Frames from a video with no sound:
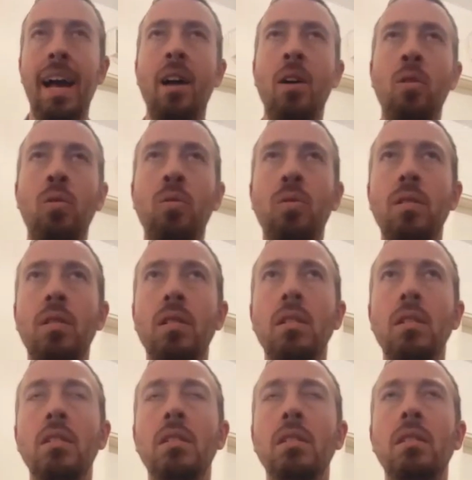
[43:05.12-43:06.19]
how
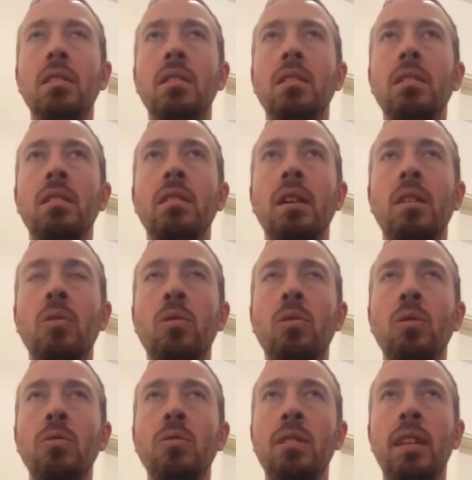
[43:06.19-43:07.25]

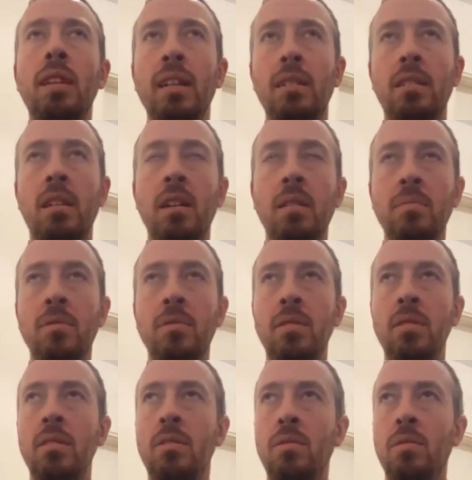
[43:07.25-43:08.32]
close the text comes
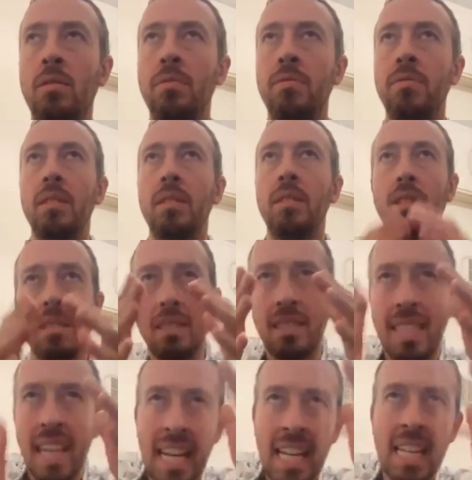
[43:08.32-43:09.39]
to sort of
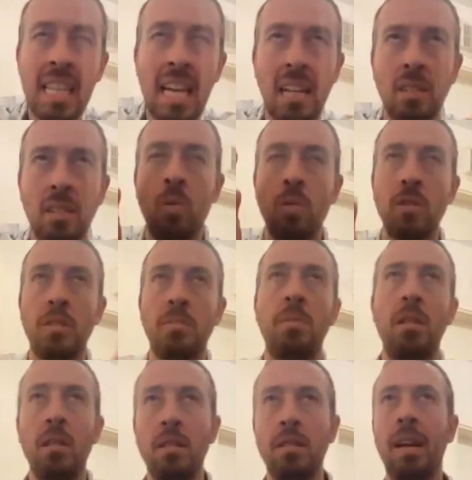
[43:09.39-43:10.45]
stating that
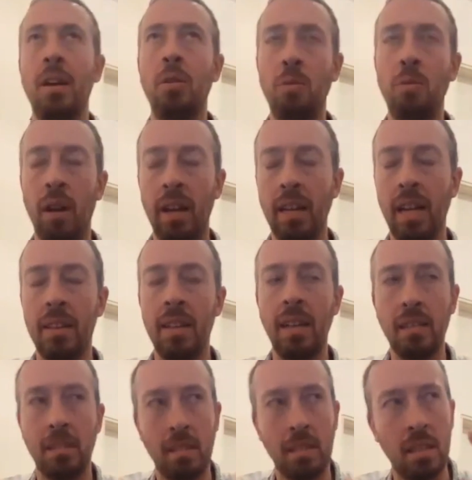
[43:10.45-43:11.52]
correspondence outright. I
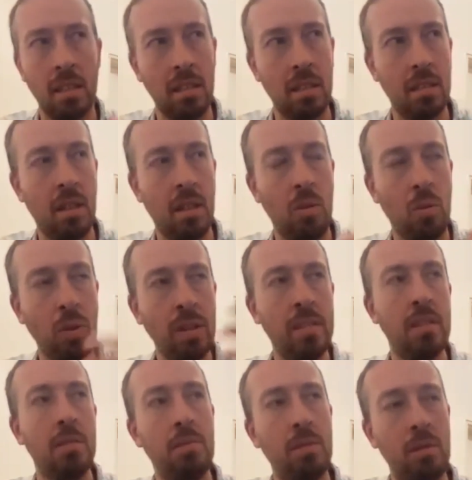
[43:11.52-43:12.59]
think it's a
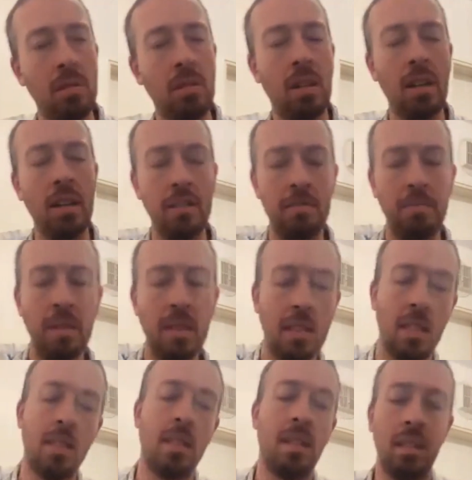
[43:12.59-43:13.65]
reasonable kind of
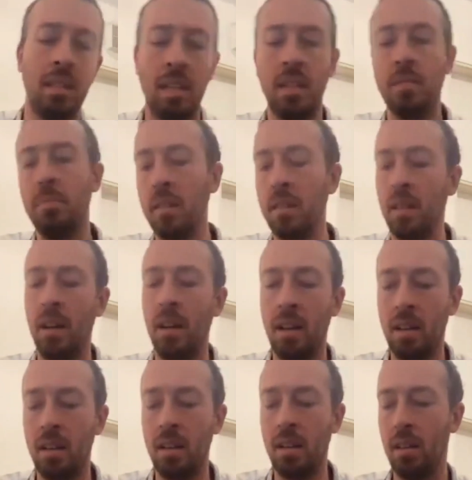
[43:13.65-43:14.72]
midah keneged
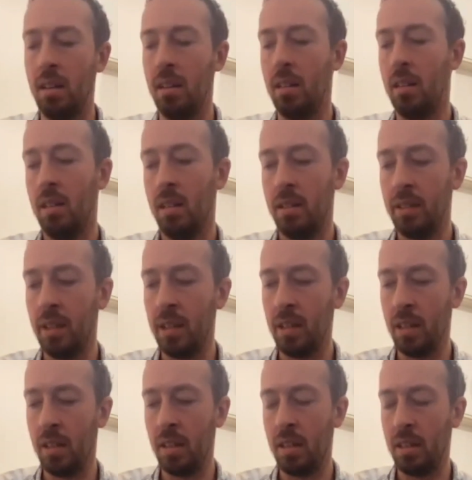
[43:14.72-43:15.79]
midah
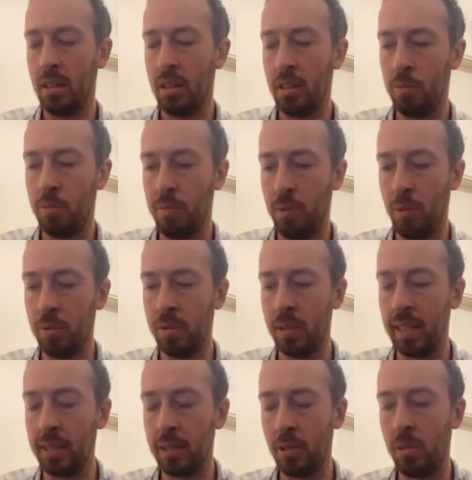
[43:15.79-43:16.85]
that you're
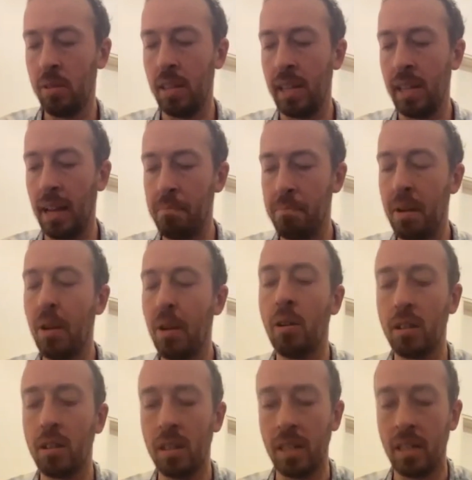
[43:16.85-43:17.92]
proposing, and certainly
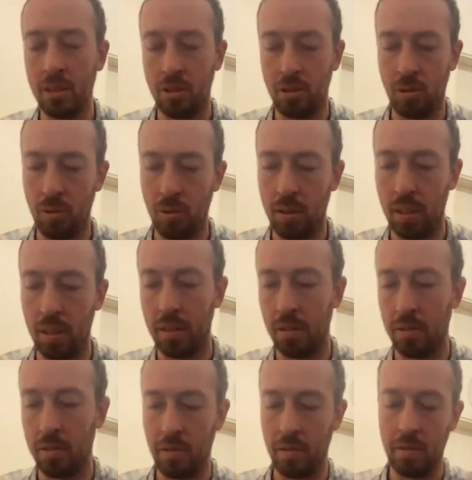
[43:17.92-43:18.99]
empirically and historically
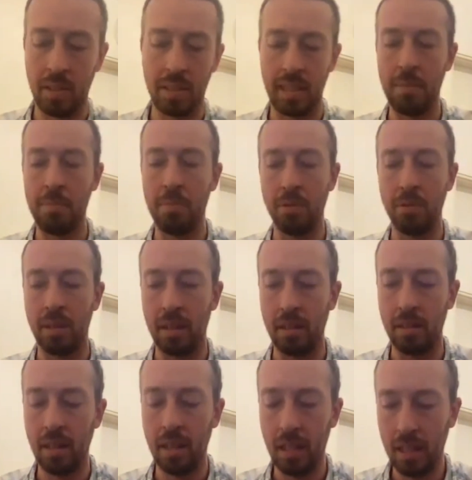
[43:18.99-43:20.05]
there are examples that